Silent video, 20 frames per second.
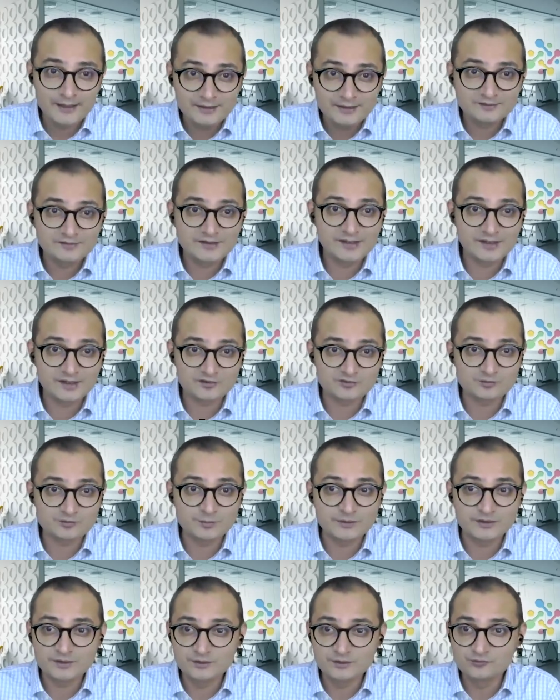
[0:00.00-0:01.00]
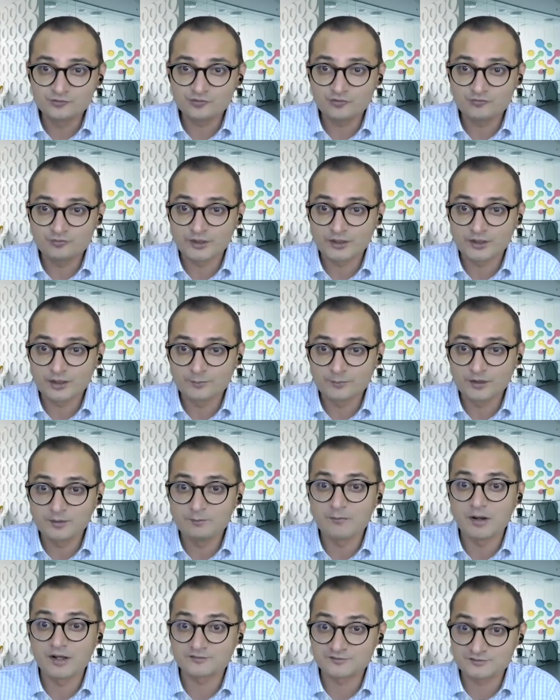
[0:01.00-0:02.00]
and their experience of
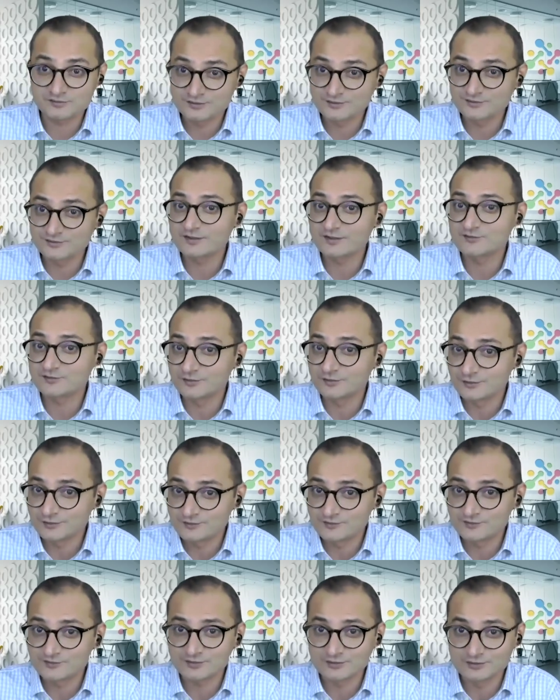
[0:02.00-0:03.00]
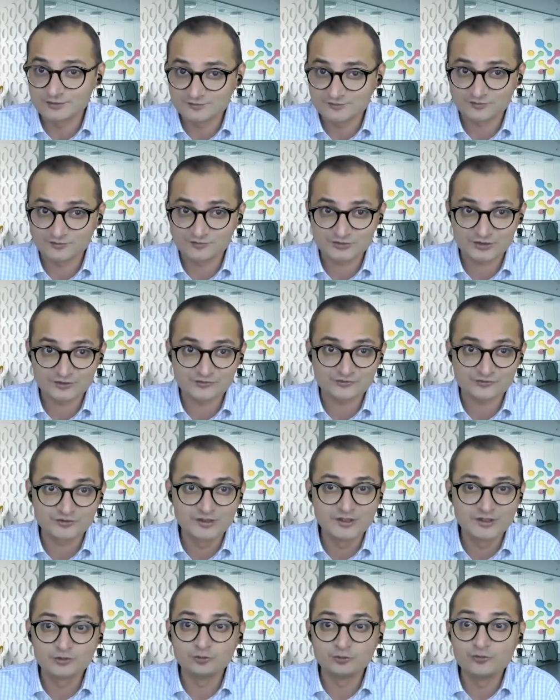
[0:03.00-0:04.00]
becoming masters at certain skills and
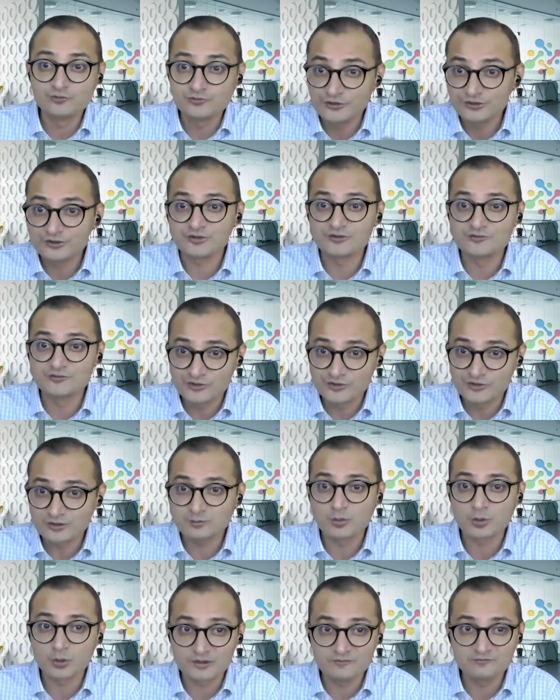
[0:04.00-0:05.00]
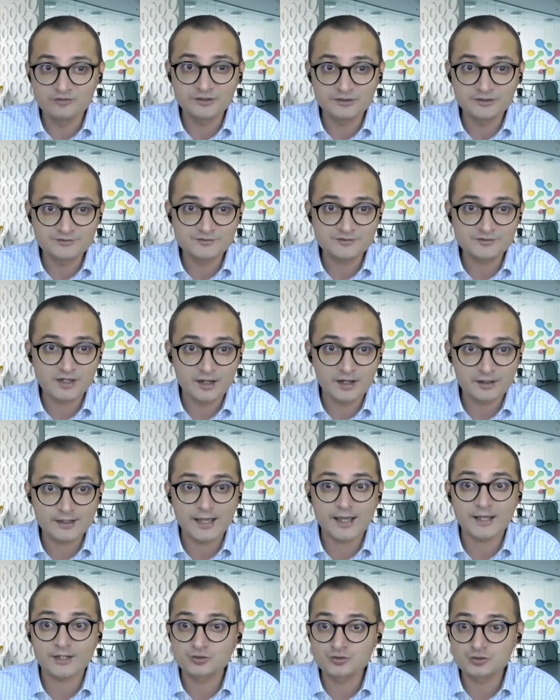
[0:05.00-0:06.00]
strengths those intrinsic motivators
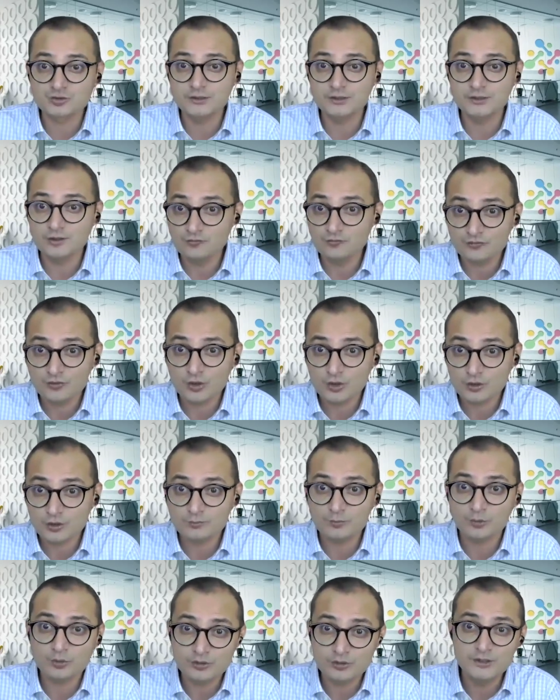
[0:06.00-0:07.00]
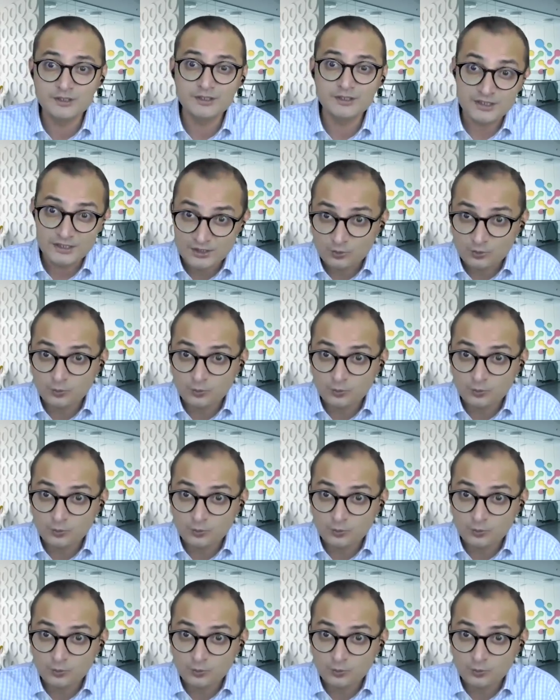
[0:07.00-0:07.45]
are actually if not more